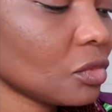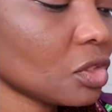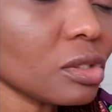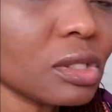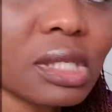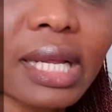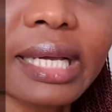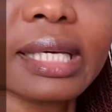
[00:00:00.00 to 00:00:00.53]

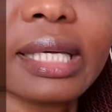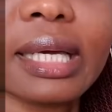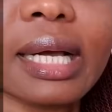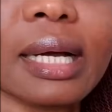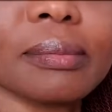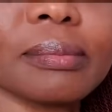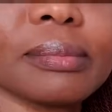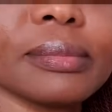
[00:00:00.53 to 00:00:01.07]
just like
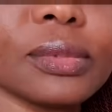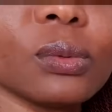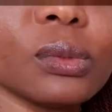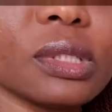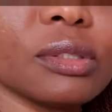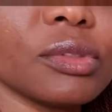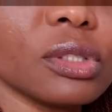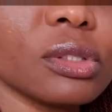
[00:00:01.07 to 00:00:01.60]
yam. You
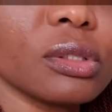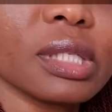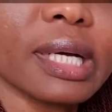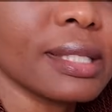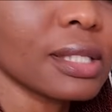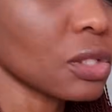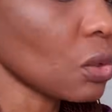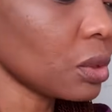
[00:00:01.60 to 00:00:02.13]
won't even know
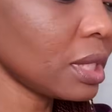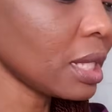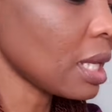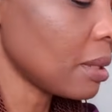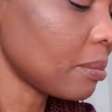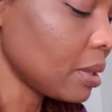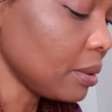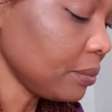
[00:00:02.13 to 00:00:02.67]
that it's not
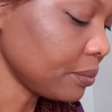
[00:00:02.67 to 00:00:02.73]
yam,